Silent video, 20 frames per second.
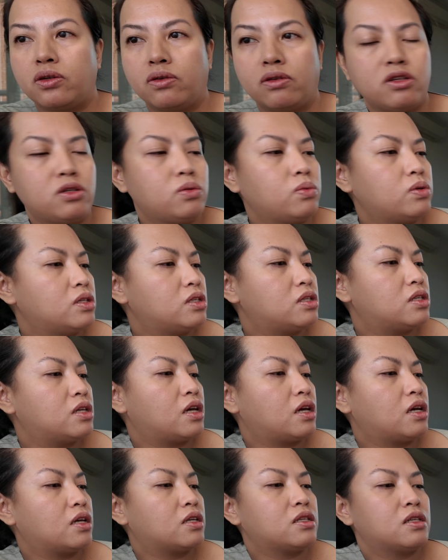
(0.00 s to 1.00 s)
So this one
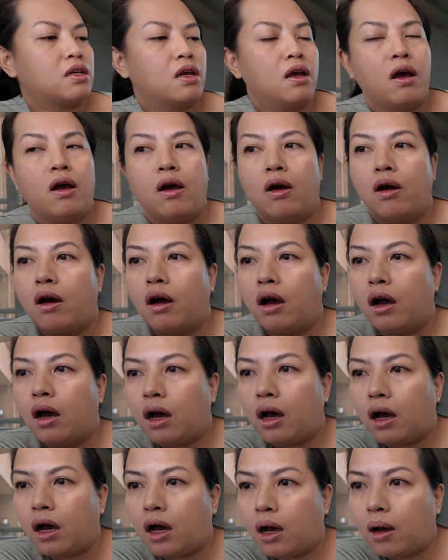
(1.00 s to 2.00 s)
says
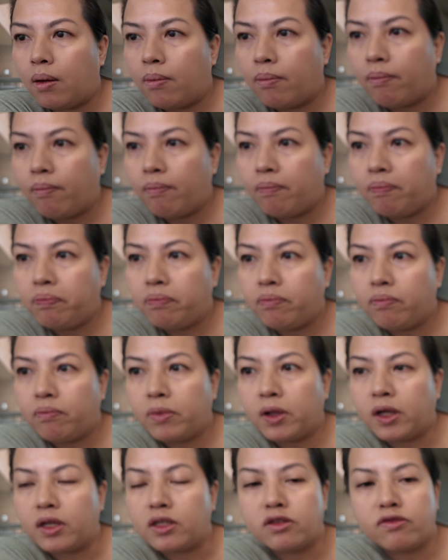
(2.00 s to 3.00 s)

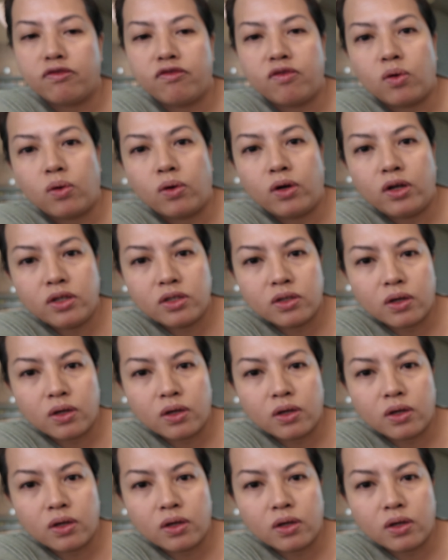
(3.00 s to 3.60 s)
+4,